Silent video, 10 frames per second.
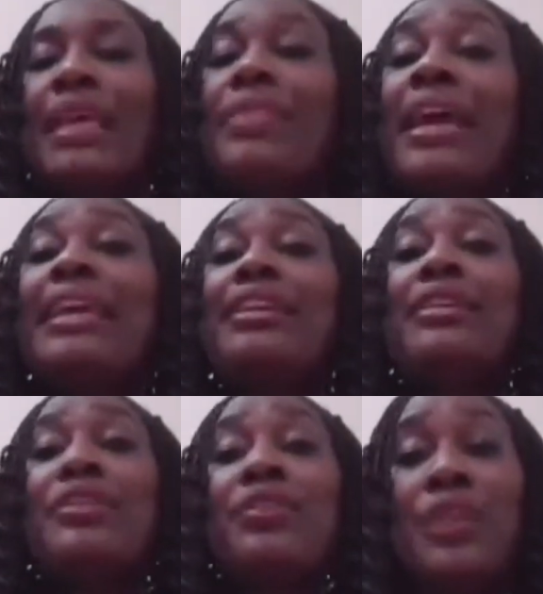Then
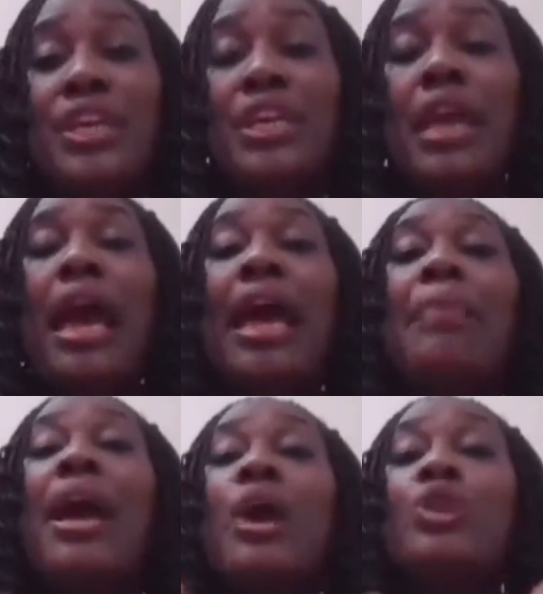another thing
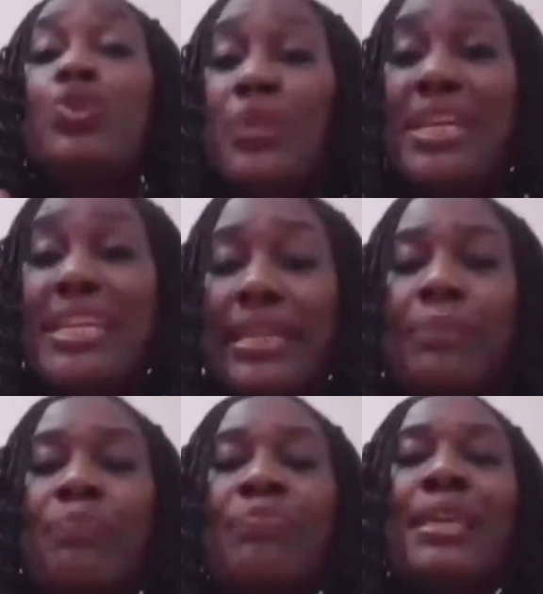about
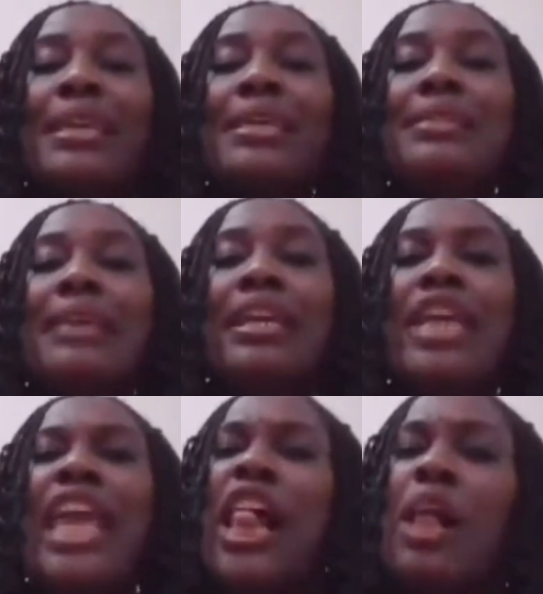reading is that
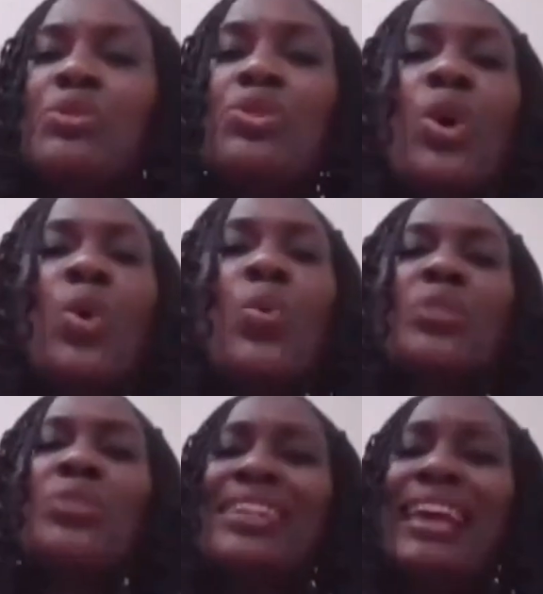it helps with
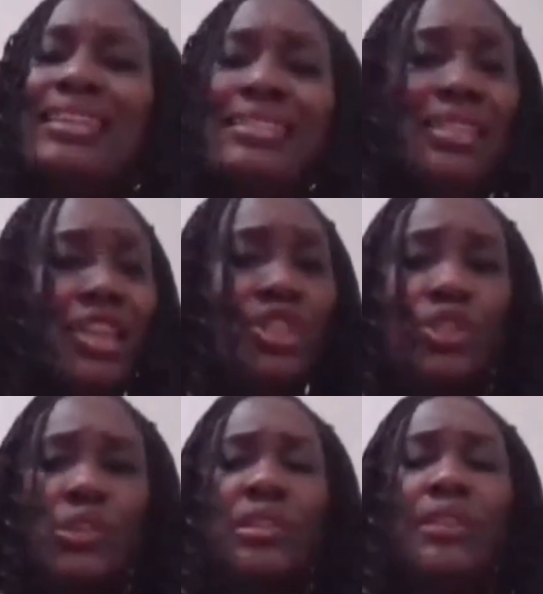relaxation.